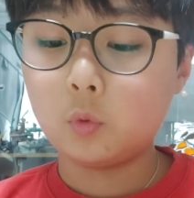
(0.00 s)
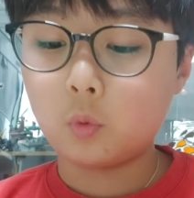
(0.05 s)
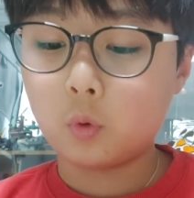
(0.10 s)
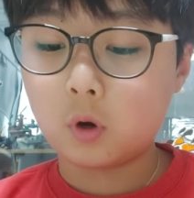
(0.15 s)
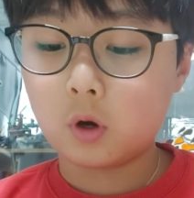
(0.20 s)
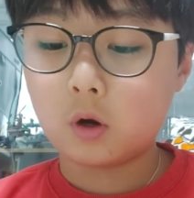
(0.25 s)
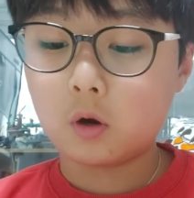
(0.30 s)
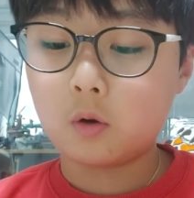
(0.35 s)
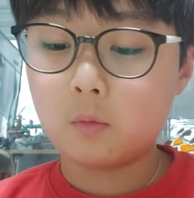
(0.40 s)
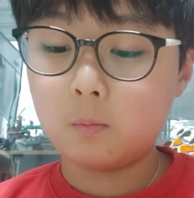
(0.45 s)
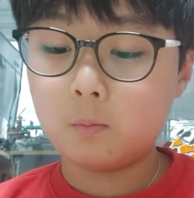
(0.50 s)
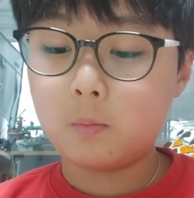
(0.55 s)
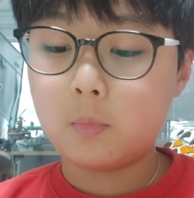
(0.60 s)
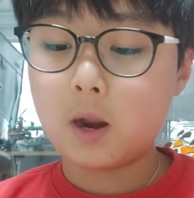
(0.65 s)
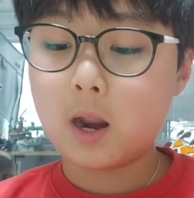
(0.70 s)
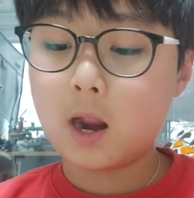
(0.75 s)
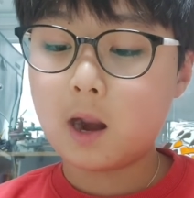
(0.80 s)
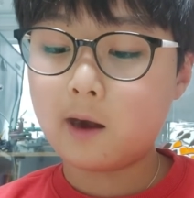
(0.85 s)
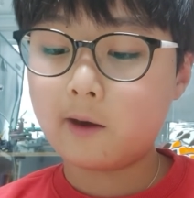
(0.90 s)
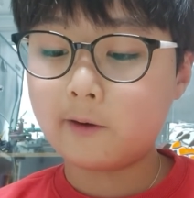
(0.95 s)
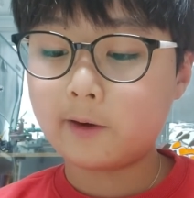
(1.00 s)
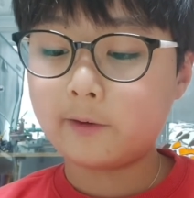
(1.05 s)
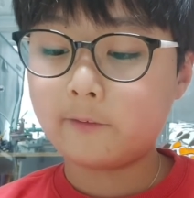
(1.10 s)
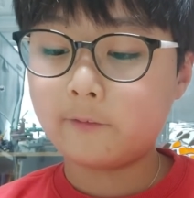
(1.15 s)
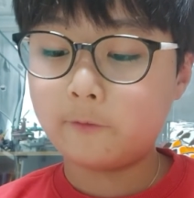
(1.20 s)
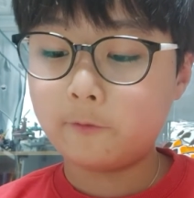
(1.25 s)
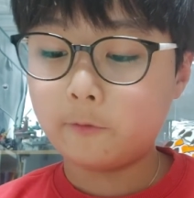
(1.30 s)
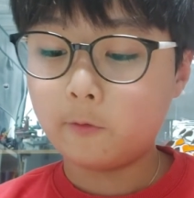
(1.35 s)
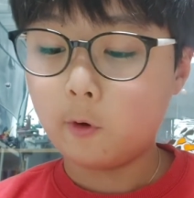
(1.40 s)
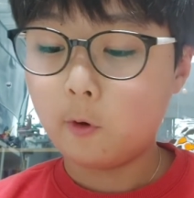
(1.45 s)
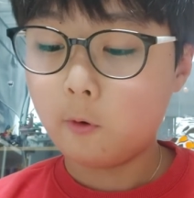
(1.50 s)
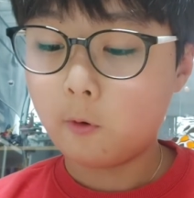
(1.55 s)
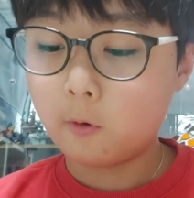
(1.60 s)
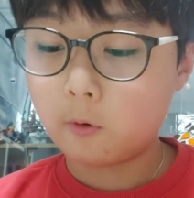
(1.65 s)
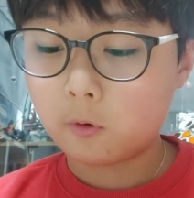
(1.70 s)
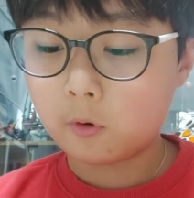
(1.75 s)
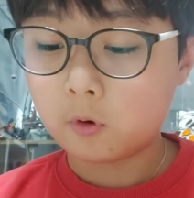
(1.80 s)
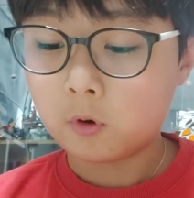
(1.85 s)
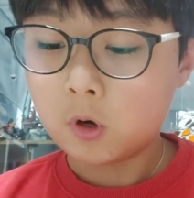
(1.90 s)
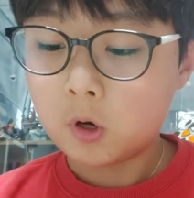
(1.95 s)
were very
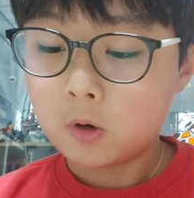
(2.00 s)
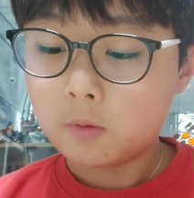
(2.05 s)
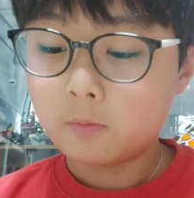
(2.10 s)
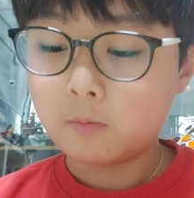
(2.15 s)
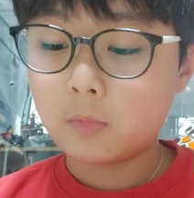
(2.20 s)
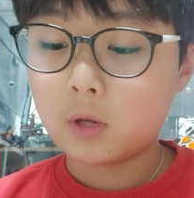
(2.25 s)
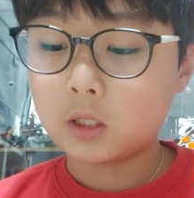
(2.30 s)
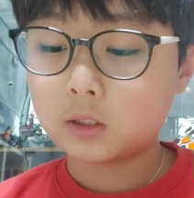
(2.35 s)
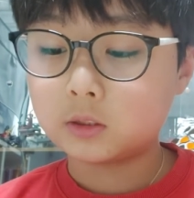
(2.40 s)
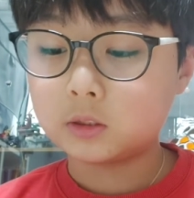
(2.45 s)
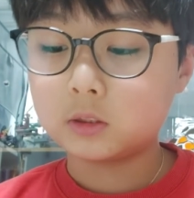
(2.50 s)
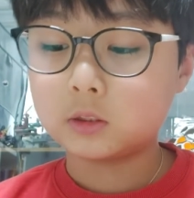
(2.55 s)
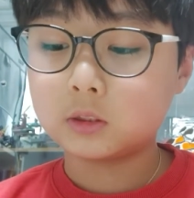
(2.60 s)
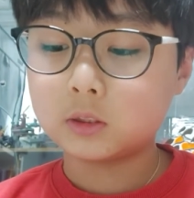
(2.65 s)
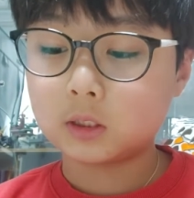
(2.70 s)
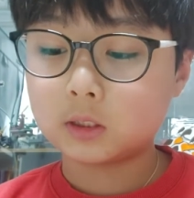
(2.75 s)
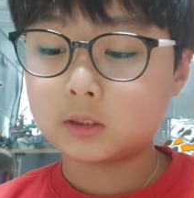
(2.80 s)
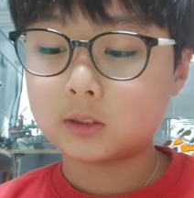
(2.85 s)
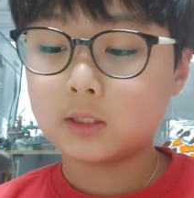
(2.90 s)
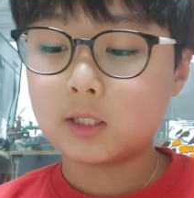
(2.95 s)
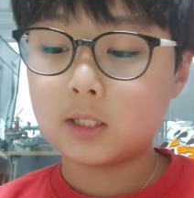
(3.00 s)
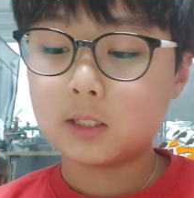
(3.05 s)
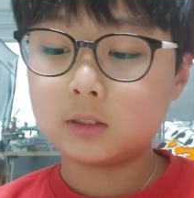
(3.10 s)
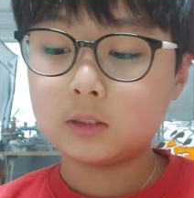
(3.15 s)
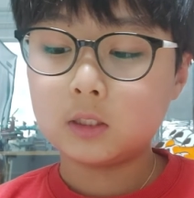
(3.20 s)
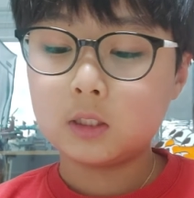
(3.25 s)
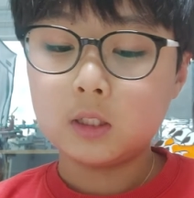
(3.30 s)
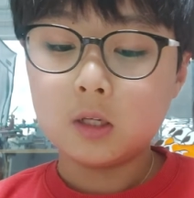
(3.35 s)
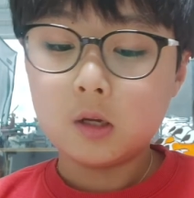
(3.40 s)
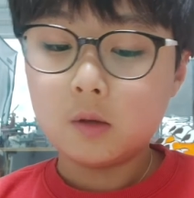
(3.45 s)
full, Matilda said,